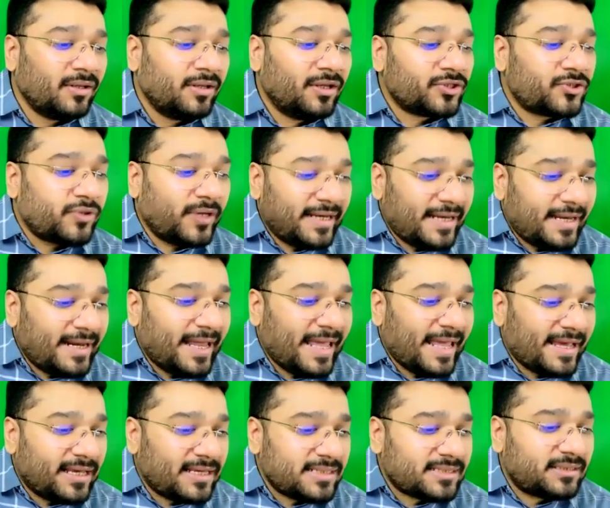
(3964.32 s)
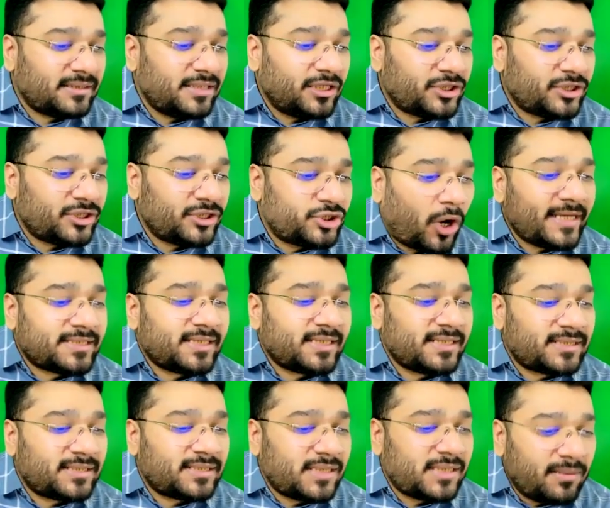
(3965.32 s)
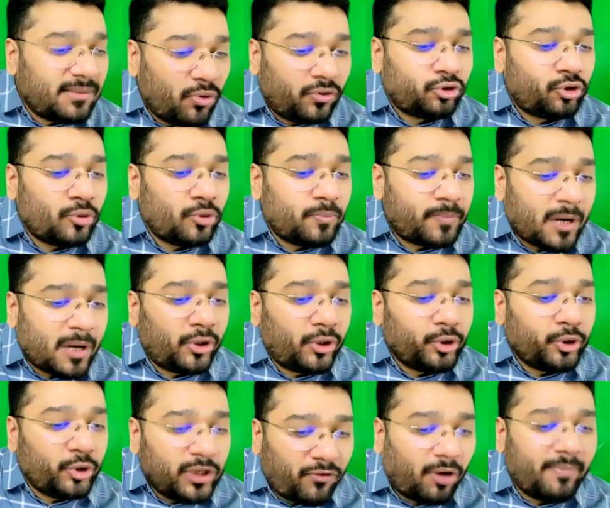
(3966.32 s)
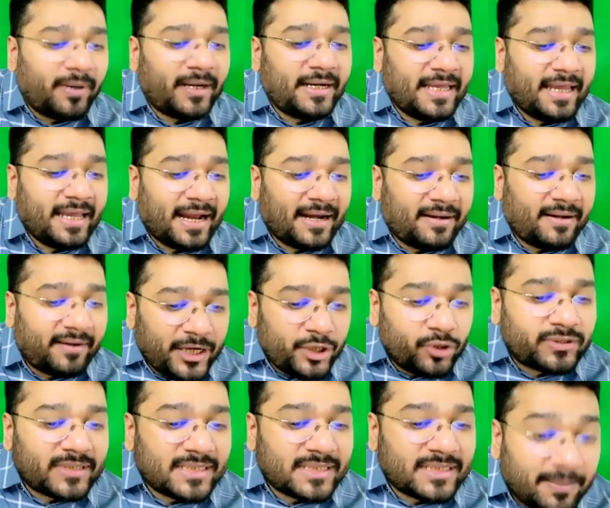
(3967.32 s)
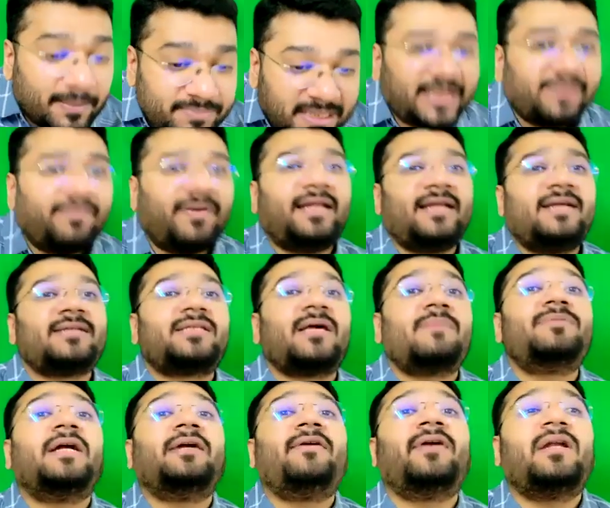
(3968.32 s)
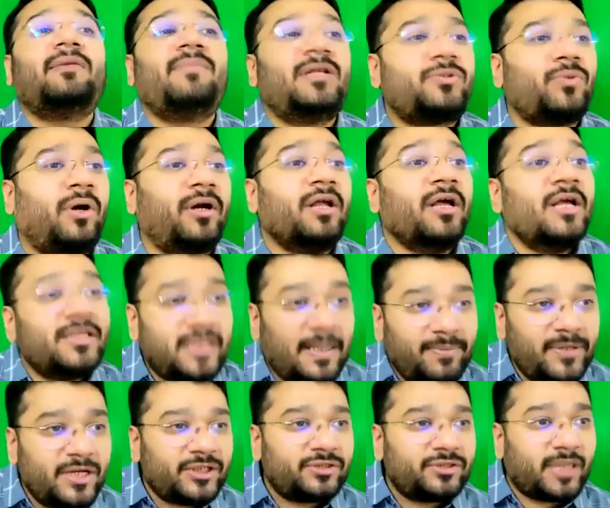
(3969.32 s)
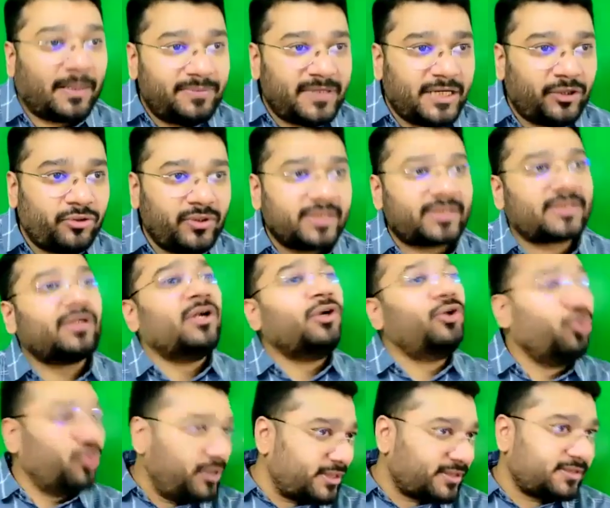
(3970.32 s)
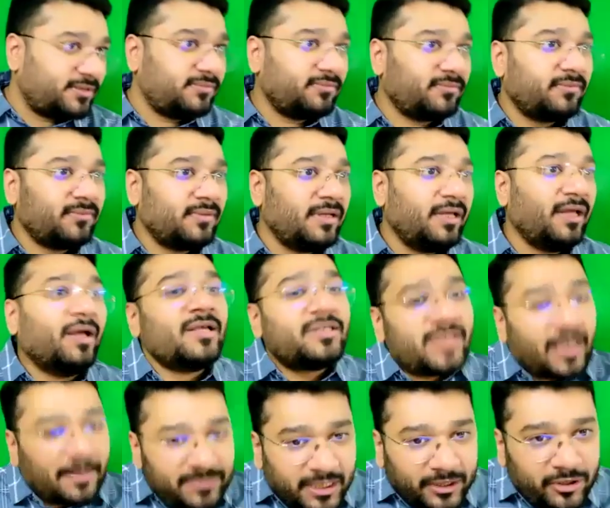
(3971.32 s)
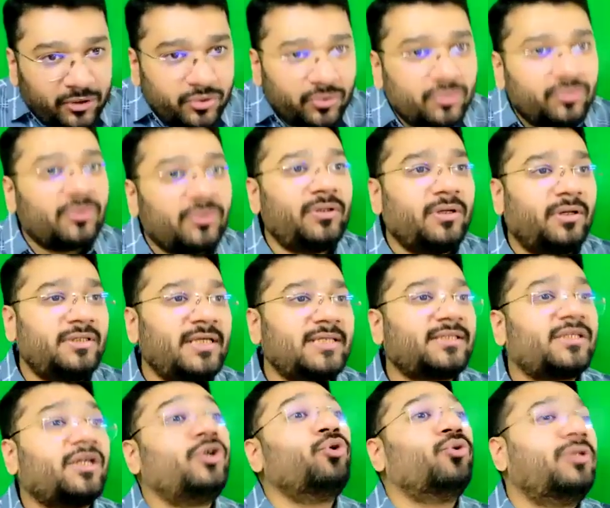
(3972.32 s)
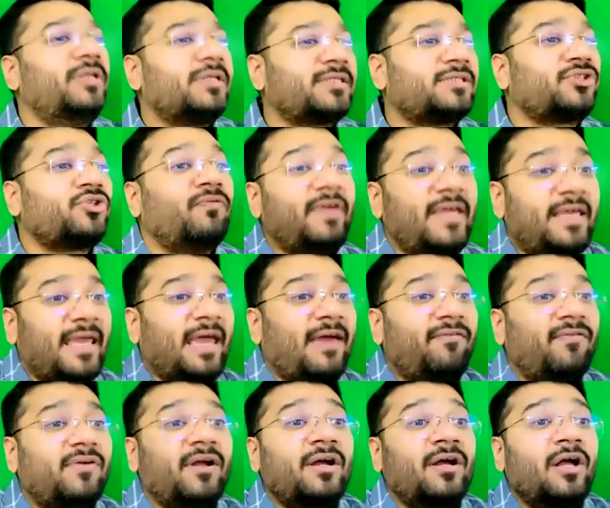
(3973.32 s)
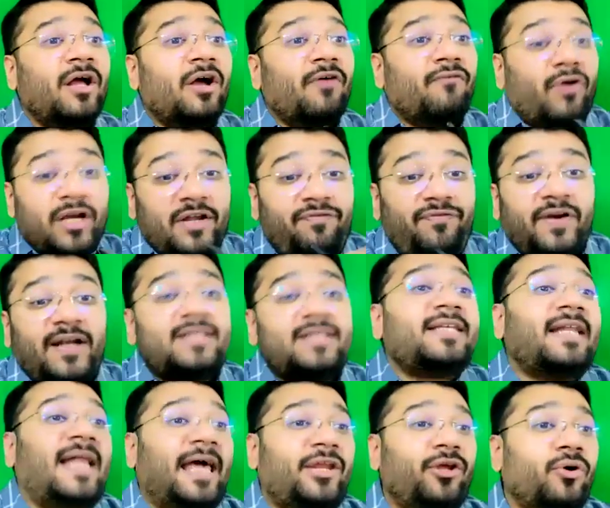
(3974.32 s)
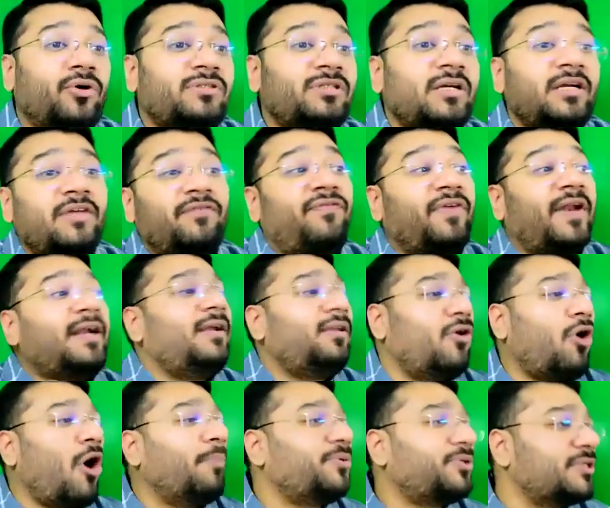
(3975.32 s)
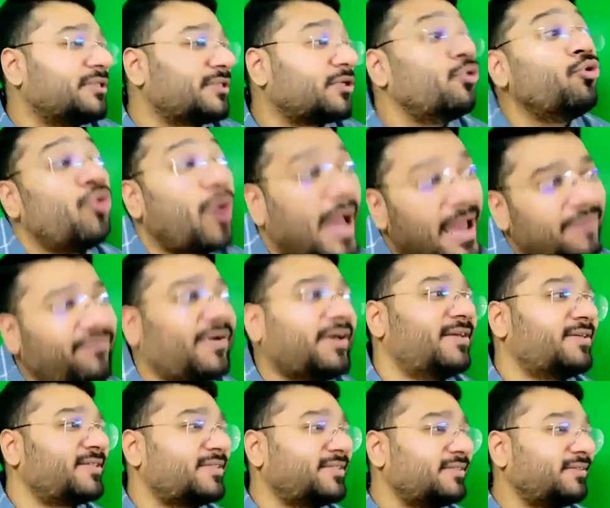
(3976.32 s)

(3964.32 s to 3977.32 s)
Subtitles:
So in India, the choice is removed to promote uniformity and reduce the subjectivity. Subjectivity means what? Subject to this, do this. Subject to do this, do this. So we gave for different scenarios, different options. Who? IFRS.